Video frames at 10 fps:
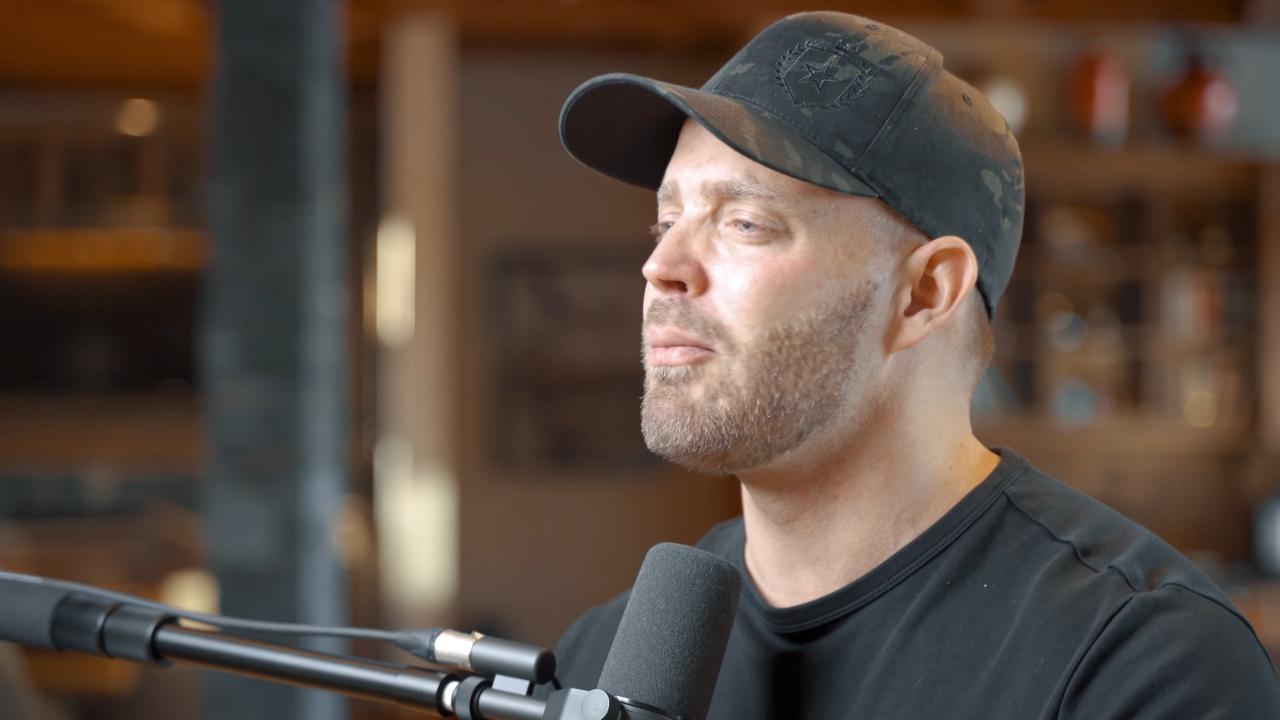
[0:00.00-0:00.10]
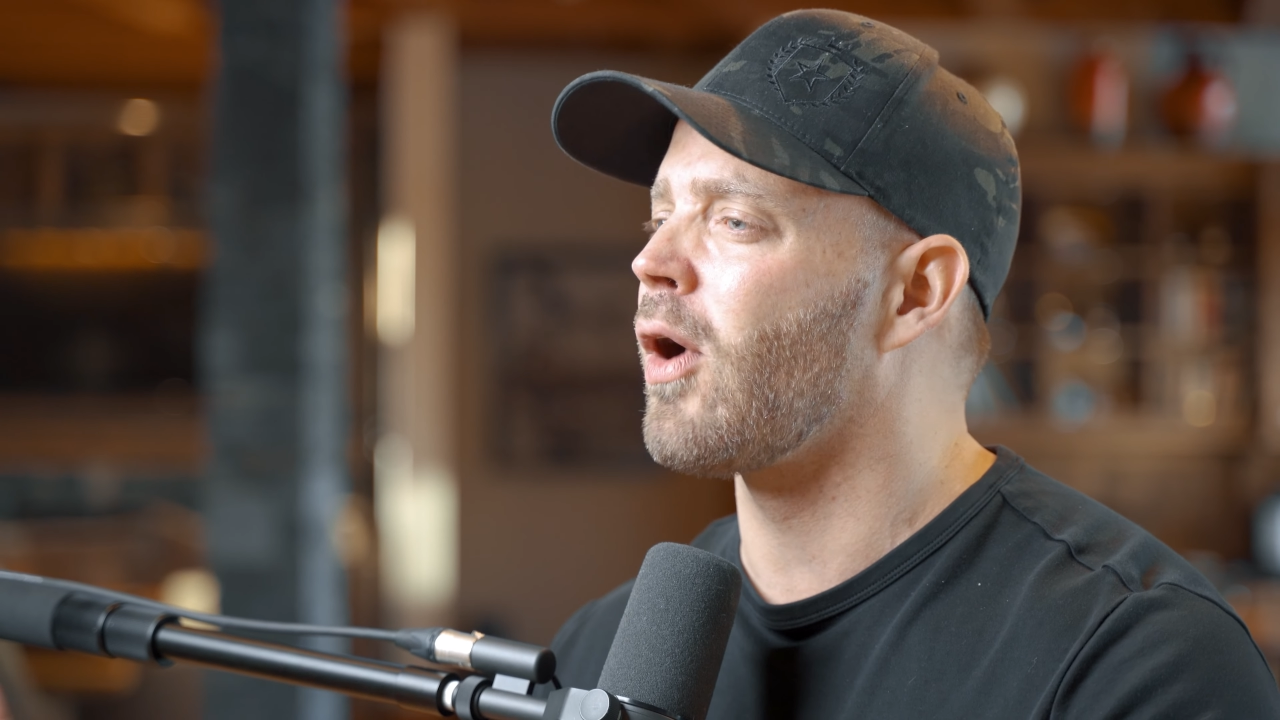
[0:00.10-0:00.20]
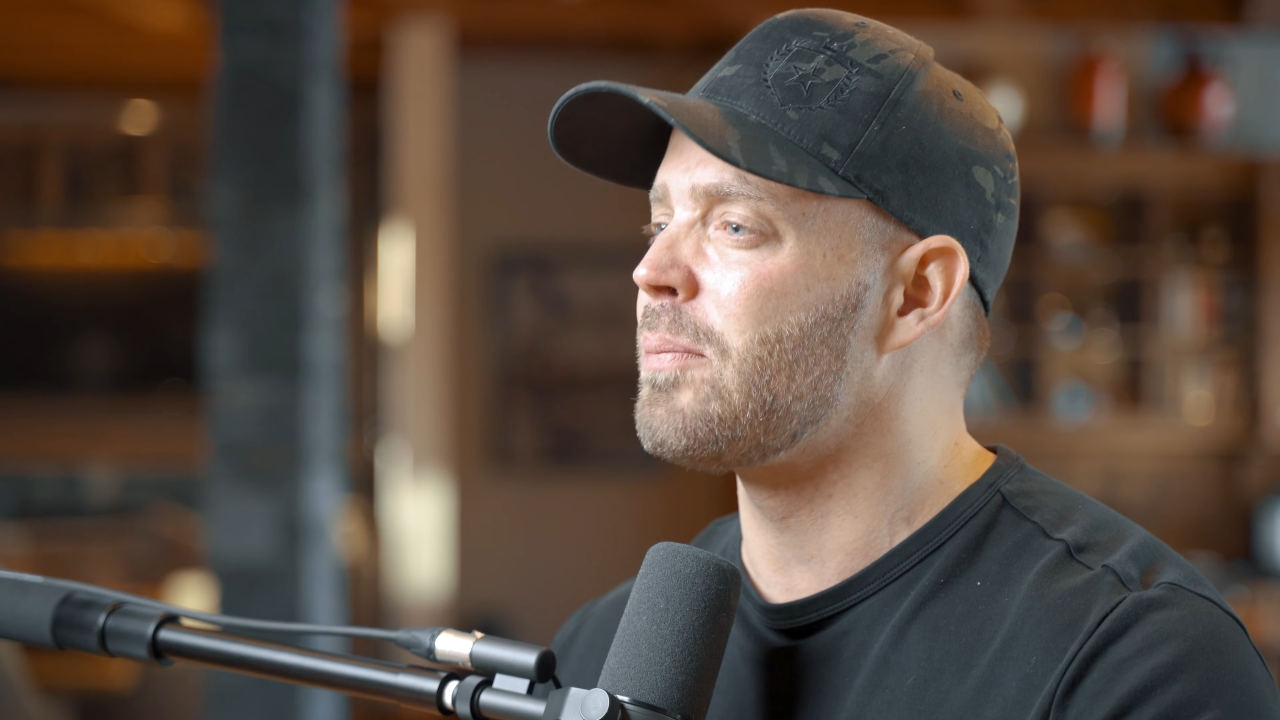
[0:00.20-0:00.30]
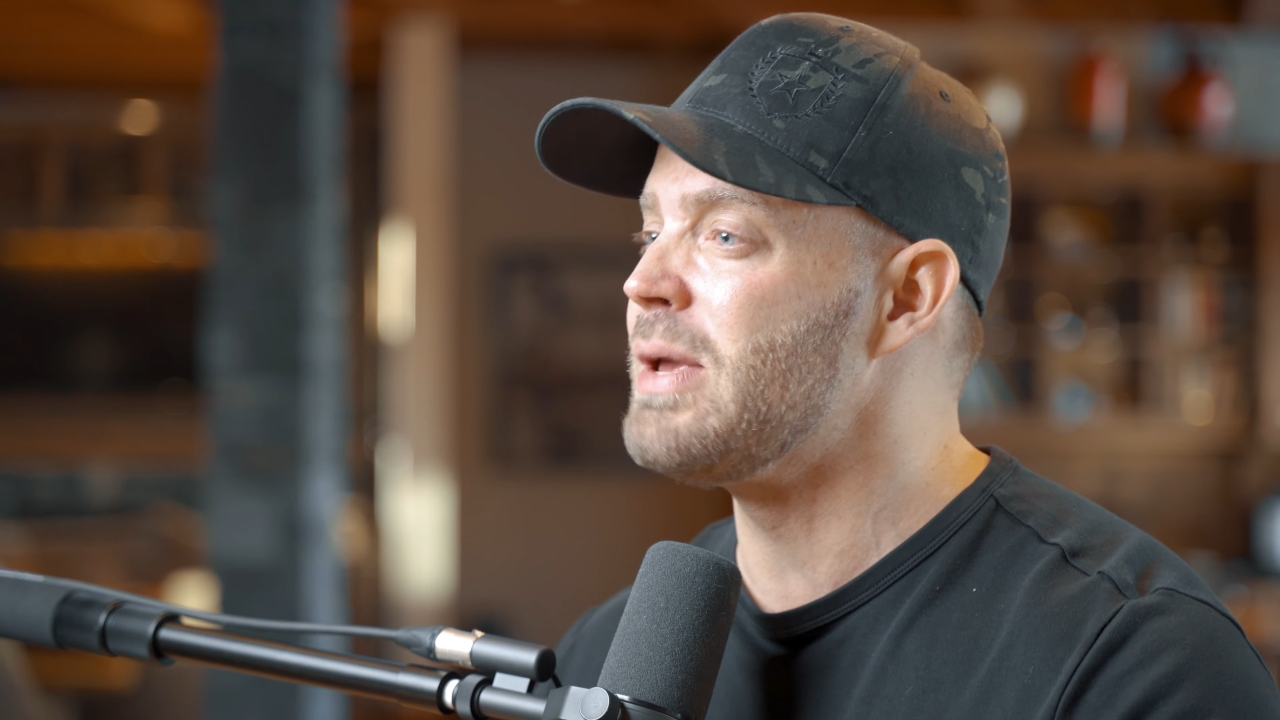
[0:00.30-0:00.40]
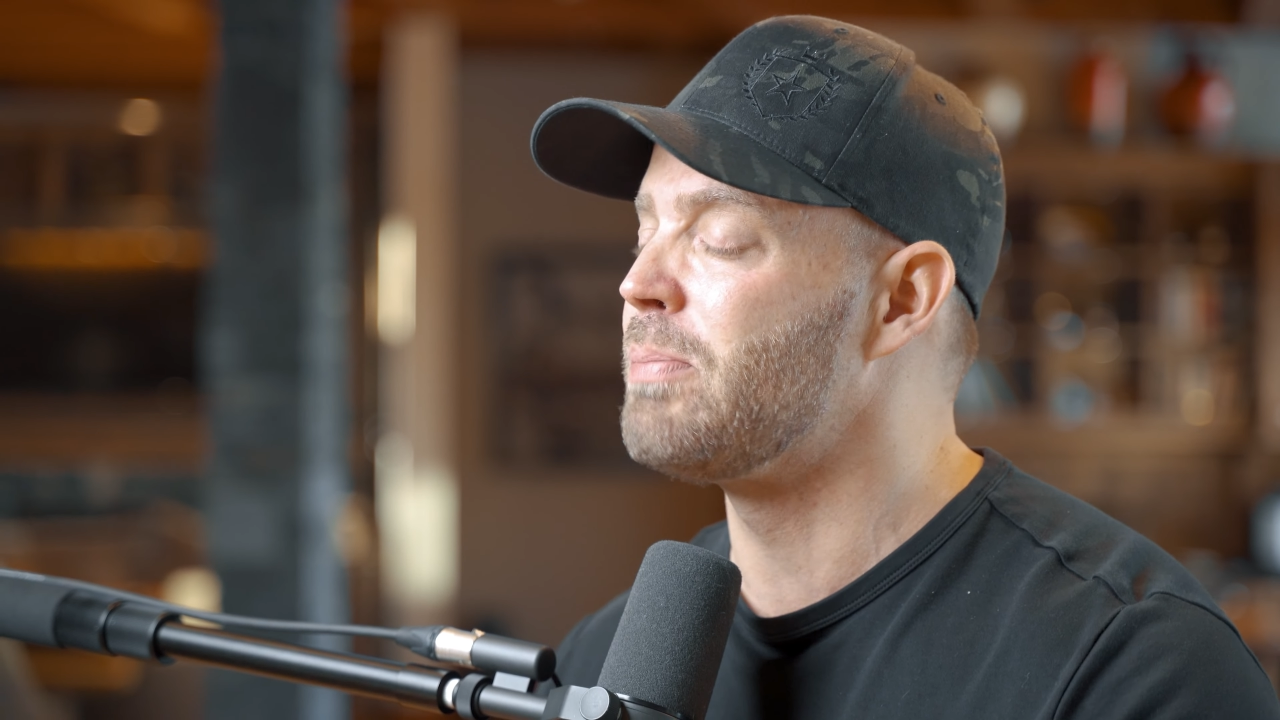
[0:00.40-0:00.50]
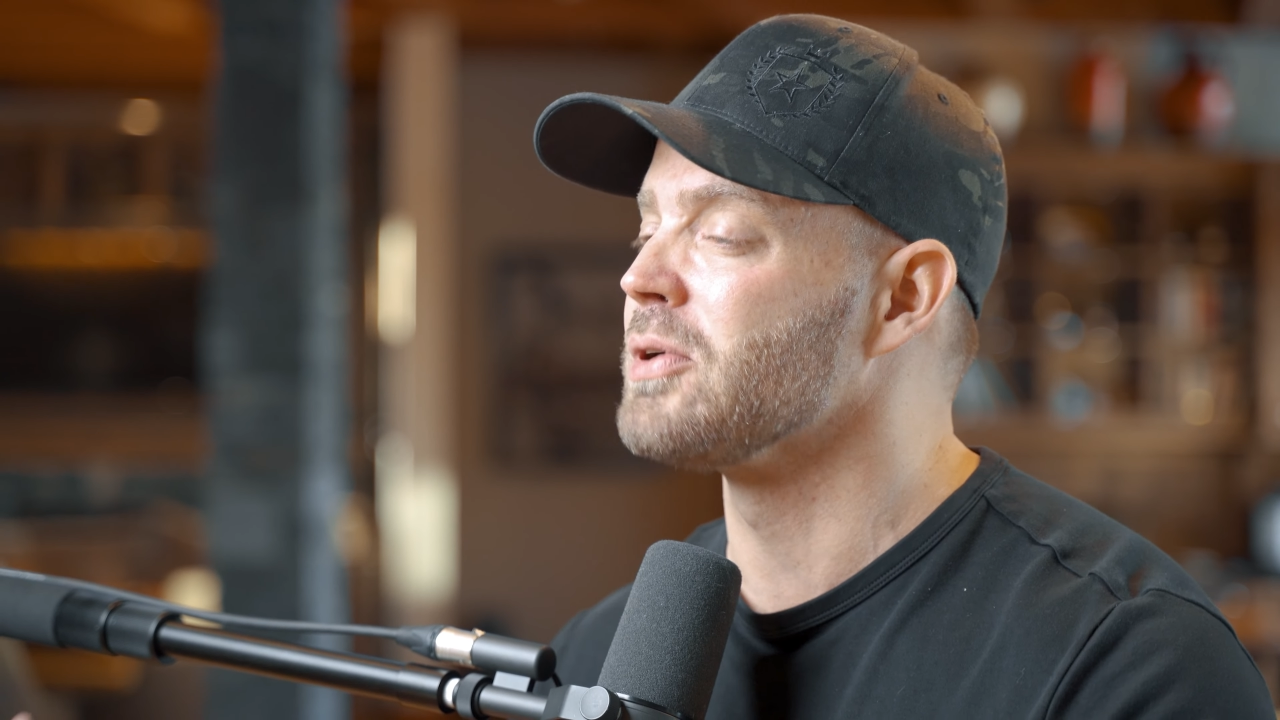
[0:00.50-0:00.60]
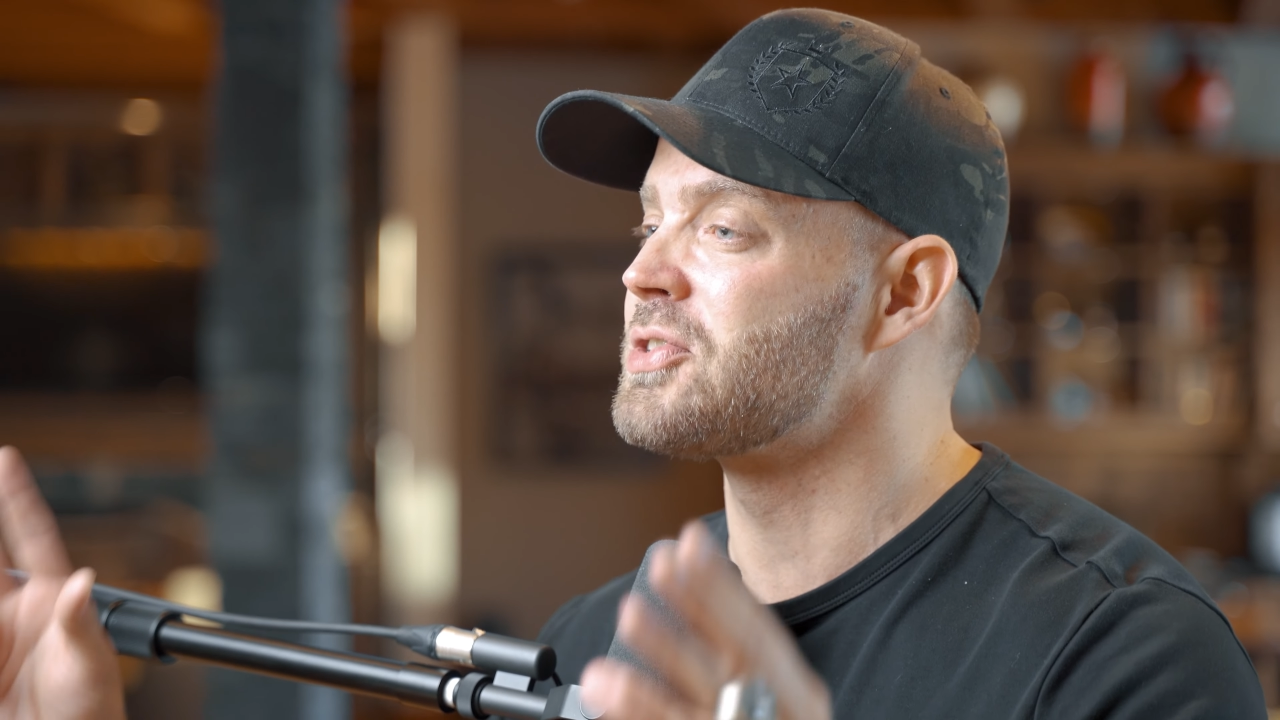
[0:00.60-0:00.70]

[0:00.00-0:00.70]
more people